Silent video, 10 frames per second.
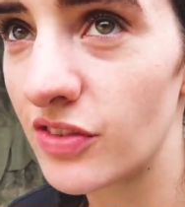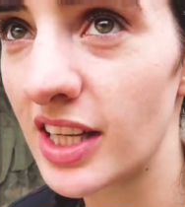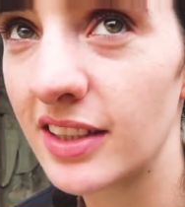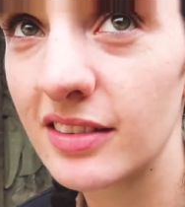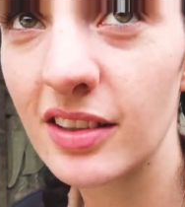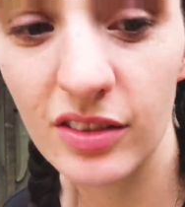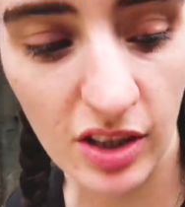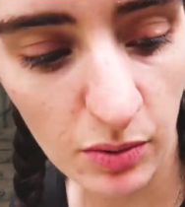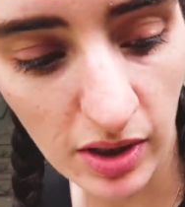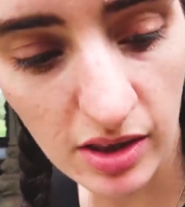of things to
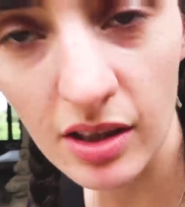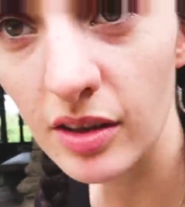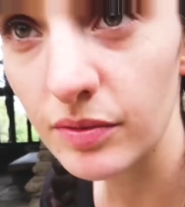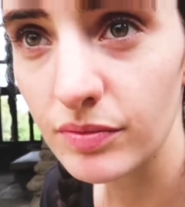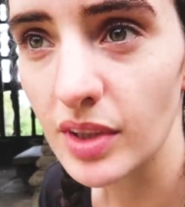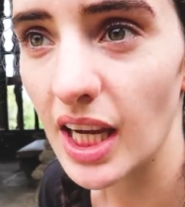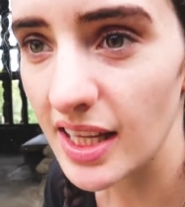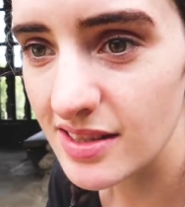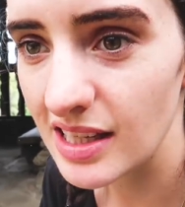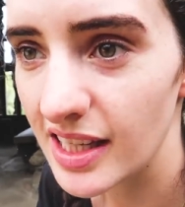do with
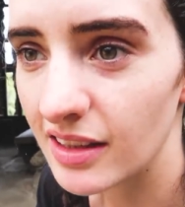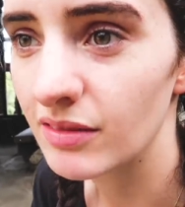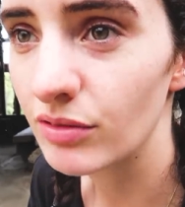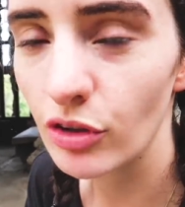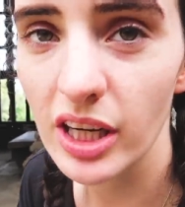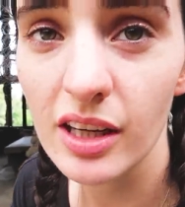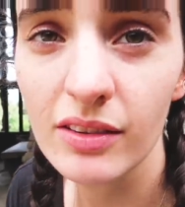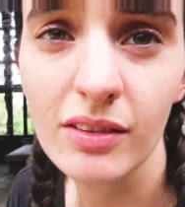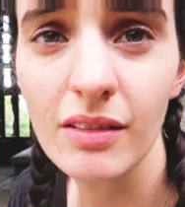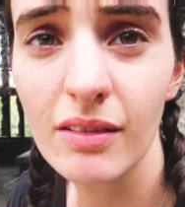Italy and
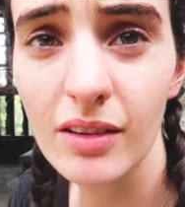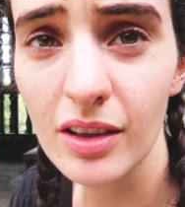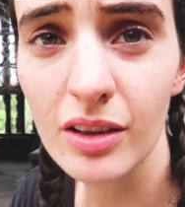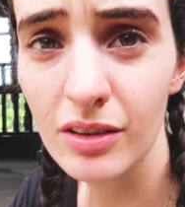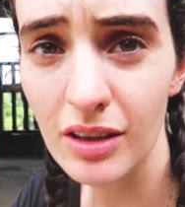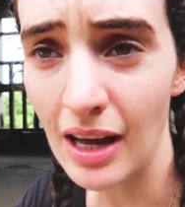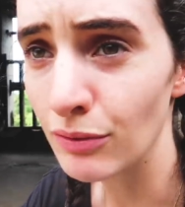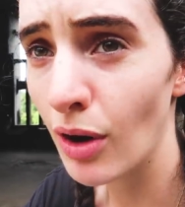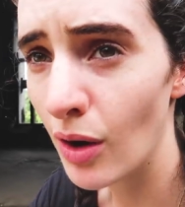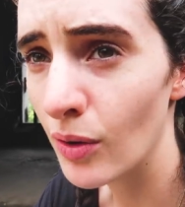Greeks
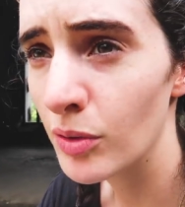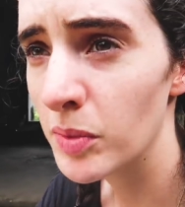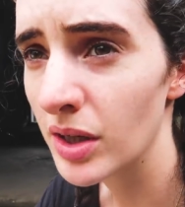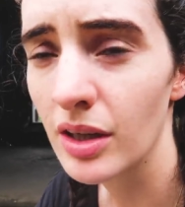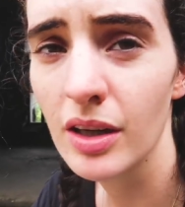and Rome,